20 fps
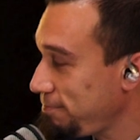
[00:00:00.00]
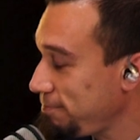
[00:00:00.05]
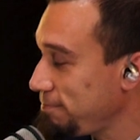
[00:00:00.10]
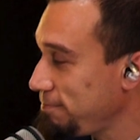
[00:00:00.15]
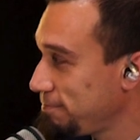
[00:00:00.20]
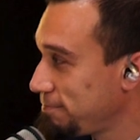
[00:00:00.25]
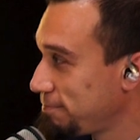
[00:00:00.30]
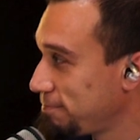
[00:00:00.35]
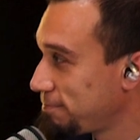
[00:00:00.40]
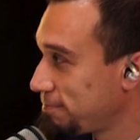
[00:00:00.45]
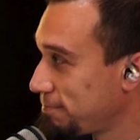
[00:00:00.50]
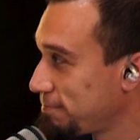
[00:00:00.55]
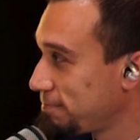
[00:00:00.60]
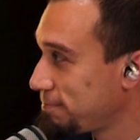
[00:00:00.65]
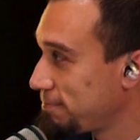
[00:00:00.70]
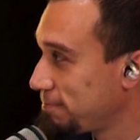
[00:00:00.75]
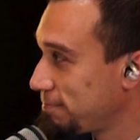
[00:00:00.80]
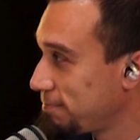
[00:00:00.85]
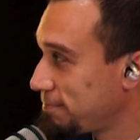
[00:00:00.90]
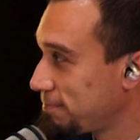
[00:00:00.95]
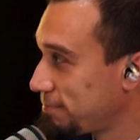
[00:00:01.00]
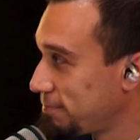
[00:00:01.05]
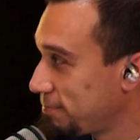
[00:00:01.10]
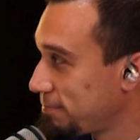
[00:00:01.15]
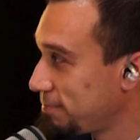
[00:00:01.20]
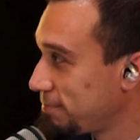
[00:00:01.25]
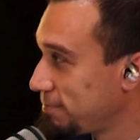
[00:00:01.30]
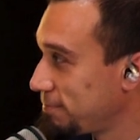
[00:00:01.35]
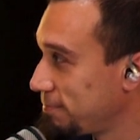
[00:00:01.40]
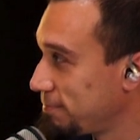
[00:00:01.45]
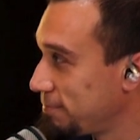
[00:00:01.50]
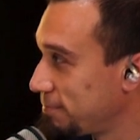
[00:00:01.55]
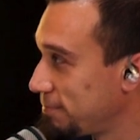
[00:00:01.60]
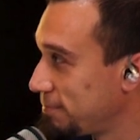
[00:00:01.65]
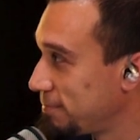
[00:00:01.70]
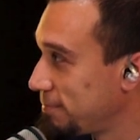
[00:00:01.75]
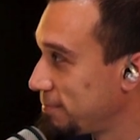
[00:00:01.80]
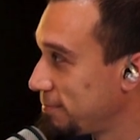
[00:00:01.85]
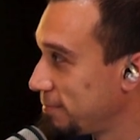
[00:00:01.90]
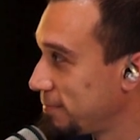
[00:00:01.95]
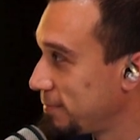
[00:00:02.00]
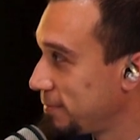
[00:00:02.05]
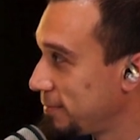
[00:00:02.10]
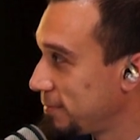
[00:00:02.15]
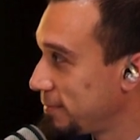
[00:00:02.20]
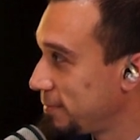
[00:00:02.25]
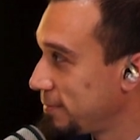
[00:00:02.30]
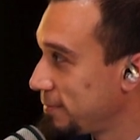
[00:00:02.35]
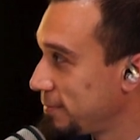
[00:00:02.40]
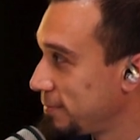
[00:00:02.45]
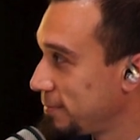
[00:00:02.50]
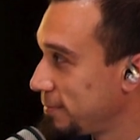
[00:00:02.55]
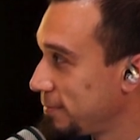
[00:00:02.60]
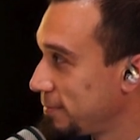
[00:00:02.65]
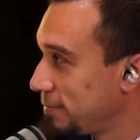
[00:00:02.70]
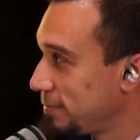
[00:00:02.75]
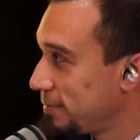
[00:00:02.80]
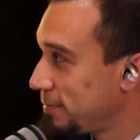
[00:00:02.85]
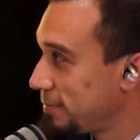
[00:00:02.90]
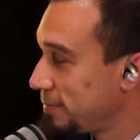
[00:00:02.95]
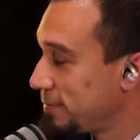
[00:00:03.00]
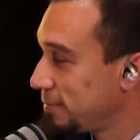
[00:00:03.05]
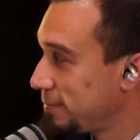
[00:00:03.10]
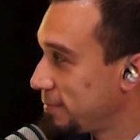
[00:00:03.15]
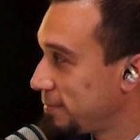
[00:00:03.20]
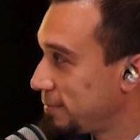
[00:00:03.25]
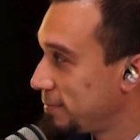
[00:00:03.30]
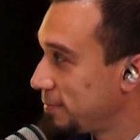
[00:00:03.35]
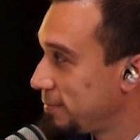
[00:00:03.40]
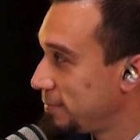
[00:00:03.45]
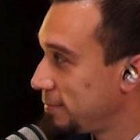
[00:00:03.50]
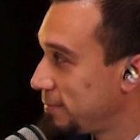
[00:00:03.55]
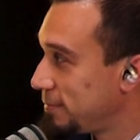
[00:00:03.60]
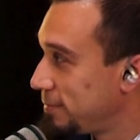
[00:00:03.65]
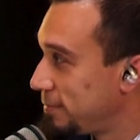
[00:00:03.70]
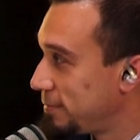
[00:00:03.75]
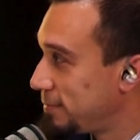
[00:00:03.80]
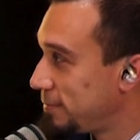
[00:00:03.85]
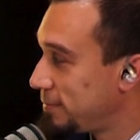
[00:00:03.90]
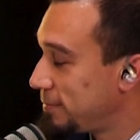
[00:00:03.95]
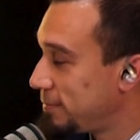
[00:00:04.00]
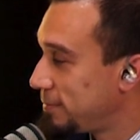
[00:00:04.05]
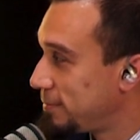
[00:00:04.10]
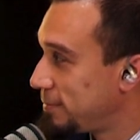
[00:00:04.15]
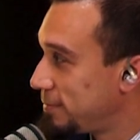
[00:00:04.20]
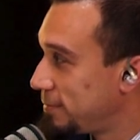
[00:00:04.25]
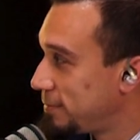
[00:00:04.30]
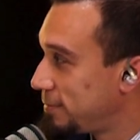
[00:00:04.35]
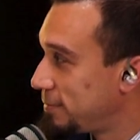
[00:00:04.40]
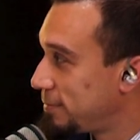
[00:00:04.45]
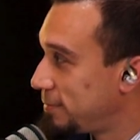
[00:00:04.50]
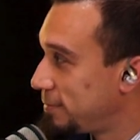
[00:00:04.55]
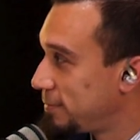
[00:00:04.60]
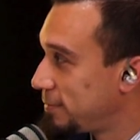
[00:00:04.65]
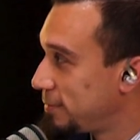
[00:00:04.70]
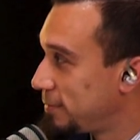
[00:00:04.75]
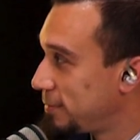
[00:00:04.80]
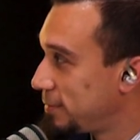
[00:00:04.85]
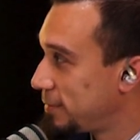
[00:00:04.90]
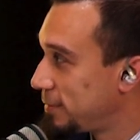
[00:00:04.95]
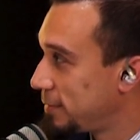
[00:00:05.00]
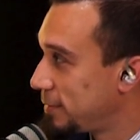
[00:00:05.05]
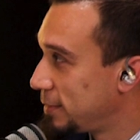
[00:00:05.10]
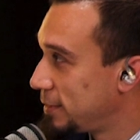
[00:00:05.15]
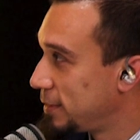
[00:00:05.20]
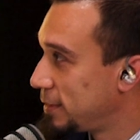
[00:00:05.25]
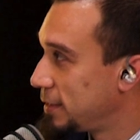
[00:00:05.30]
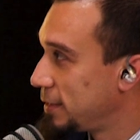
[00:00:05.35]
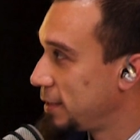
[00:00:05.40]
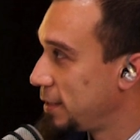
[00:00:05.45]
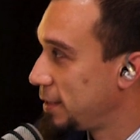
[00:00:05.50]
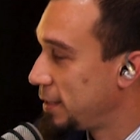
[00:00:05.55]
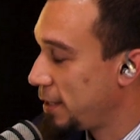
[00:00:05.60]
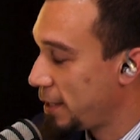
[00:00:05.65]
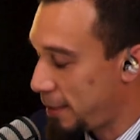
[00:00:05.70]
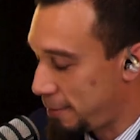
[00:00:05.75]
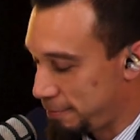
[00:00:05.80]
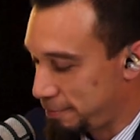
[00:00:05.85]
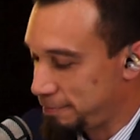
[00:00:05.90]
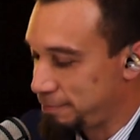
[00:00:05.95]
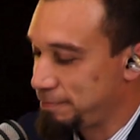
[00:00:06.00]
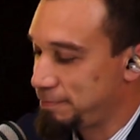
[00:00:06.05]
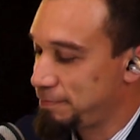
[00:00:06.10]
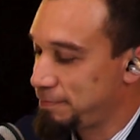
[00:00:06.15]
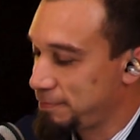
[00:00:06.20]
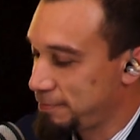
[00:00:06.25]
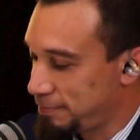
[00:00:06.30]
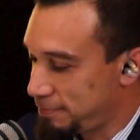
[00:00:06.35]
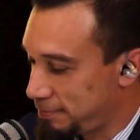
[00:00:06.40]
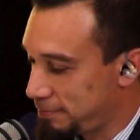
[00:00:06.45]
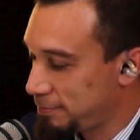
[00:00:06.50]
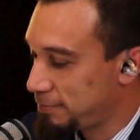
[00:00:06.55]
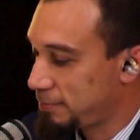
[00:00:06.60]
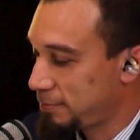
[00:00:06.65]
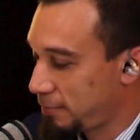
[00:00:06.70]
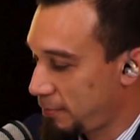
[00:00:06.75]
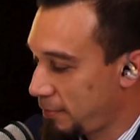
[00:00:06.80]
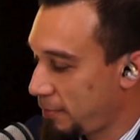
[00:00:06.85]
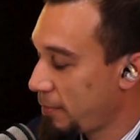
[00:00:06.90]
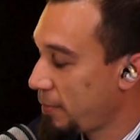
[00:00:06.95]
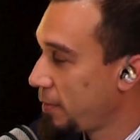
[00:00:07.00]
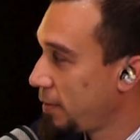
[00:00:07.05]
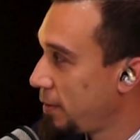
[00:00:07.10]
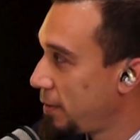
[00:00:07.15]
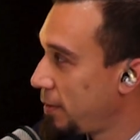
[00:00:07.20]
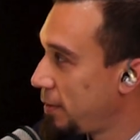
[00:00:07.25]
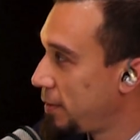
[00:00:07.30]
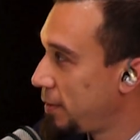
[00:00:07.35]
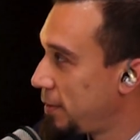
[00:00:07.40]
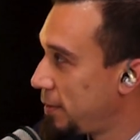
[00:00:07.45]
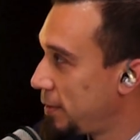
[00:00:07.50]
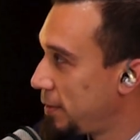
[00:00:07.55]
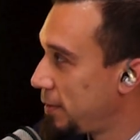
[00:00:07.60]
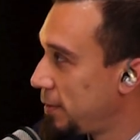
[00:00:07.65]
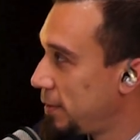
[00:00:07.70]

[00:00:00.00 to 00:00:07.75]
This person isn't speaking.